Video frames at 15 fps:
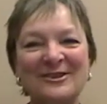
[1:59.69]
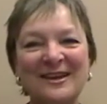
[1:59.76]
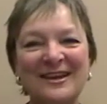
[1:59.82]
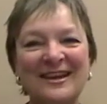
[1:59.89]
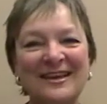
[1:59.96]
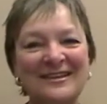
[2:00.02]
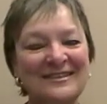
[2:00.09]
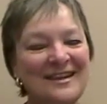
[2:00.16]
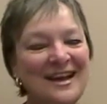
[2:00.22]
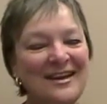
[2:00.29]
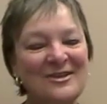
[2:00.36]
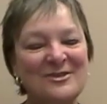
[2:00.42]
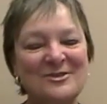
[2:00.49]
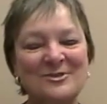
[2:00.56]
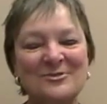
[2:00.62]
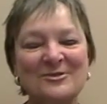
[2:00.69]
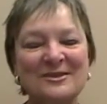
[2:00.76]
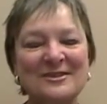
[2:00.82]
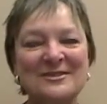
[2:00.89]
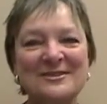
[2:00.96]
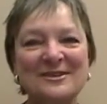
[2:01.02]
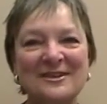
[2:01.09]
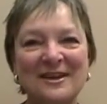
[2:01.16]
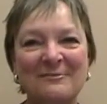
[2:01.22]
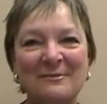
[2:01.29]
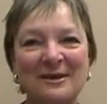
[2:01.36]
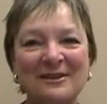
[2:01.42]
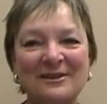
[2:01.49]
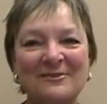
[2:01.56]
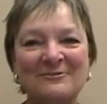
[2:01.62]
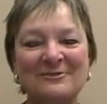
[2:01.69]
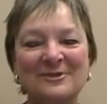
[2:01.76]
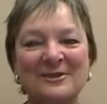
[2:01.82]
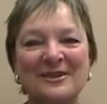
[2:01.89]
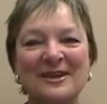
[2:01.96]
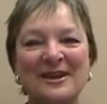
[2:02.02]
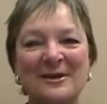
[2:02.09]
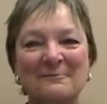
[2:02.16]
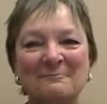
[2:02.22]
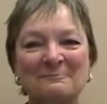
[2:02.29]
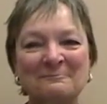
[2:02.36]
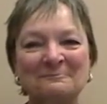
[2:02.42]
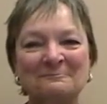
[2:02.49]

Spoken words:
and I certainly still have my love for the game.